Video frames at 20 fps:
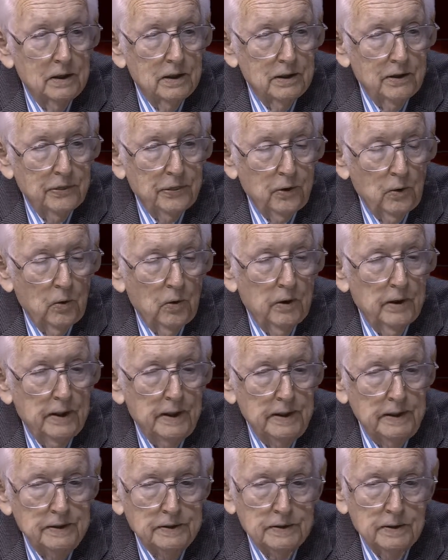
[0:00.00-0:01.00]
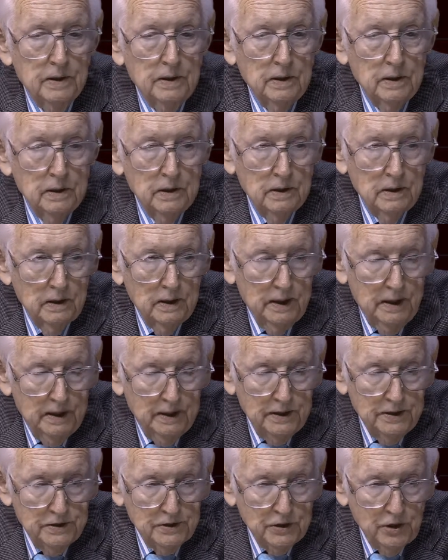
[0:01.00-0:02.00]
authorities
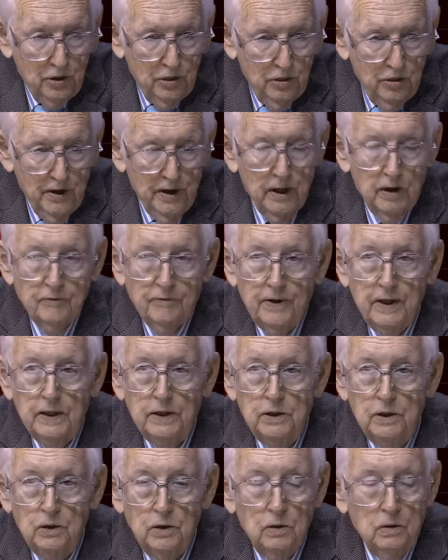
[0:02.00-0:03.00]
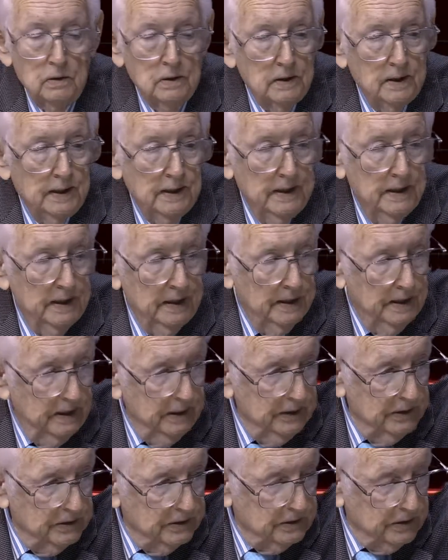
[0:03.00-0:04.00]
it is their venue. It
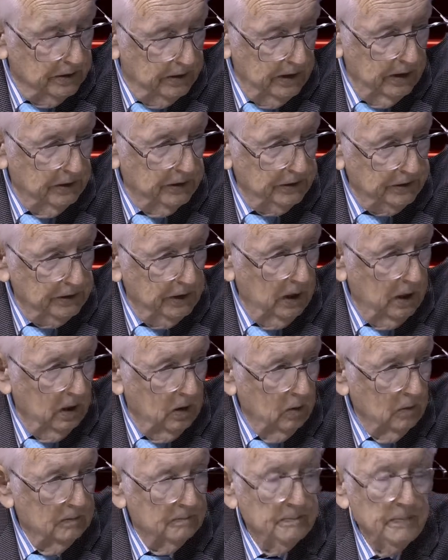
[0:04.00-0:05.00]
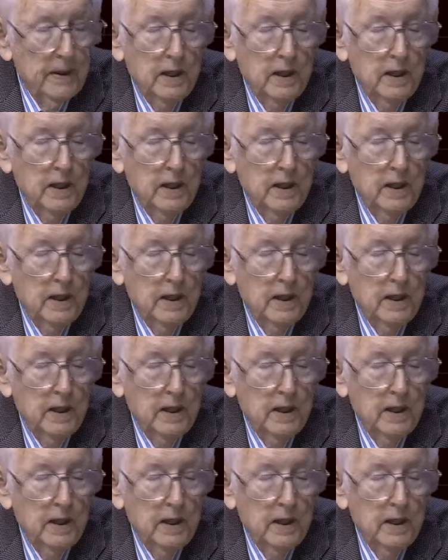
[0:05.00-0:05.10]
is their show.